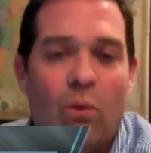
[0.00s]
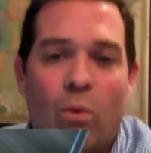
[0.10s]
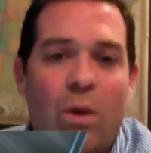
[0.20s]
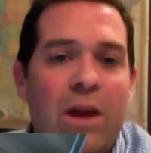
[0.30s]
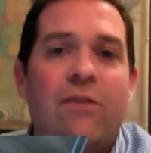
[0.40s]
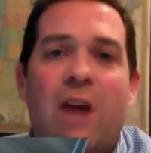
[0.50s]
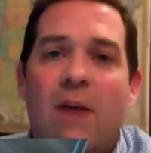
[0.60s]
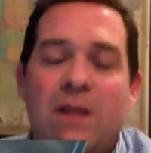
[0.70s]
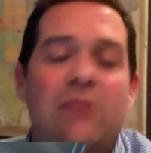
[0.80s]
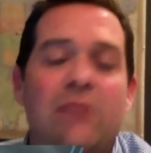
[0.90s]
we've
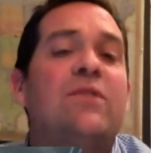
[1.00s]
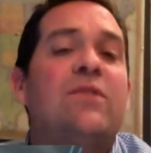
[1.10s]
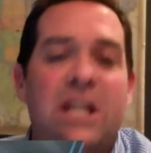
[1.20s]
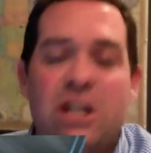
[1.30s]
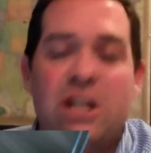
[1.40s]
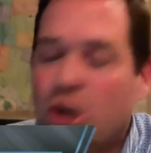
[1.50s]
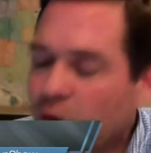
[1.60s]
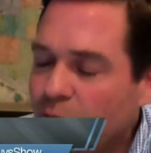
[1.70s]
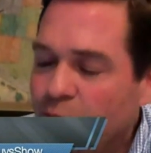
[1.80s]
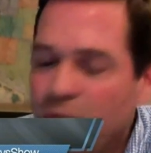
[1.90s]
come in, we've seen
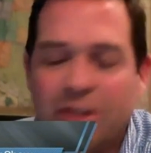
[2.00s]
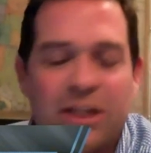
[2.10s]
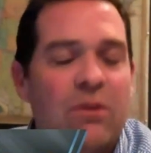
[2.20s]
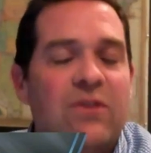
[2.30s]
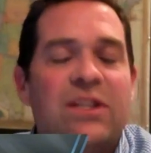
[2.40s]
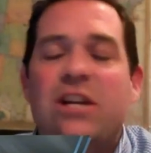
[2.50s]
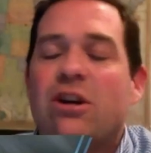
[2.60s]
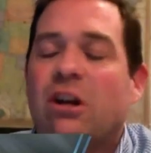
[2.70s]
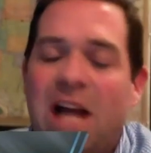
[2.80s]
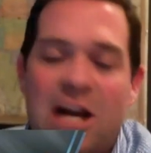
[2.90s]
your building, we've seen
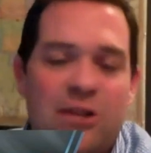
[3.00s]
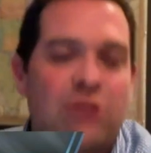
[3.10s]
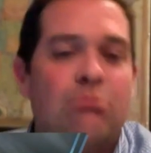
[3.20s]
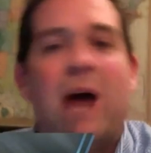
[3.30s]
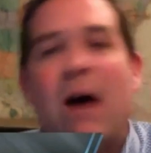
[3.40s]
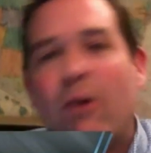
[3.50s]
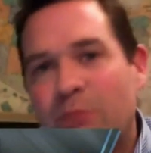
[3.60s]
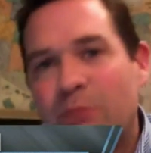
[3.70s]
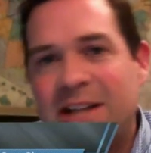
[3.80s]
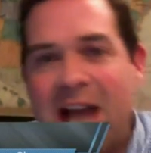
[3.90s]
your classroom powered
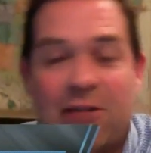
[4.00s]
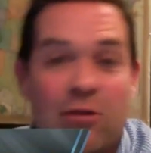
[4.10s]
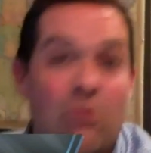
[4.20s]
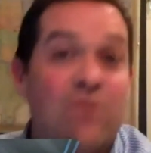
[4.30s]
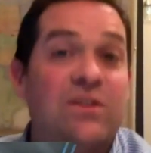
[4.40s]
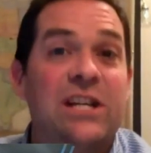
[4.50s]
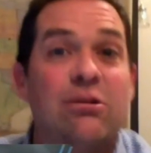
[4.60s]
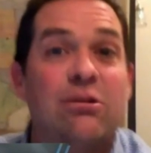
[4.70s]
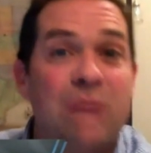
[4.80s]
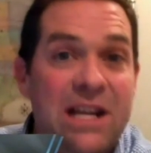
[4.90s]
by Daiquiri, we've seen
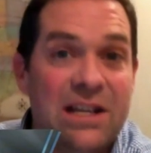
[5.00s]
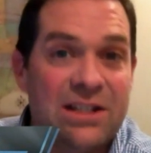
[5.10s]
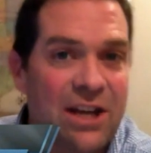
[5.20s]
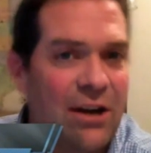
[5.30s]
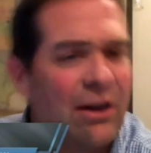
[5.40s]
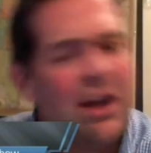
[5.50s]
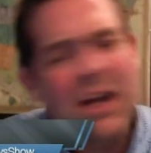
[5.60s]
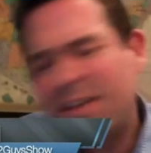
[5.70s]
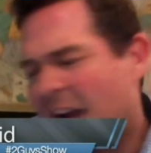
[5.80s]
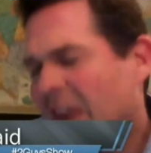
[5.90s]
your media center,
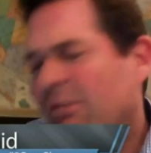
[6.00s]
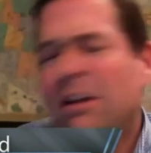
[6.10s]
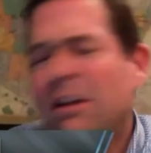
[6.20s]
Daiquiri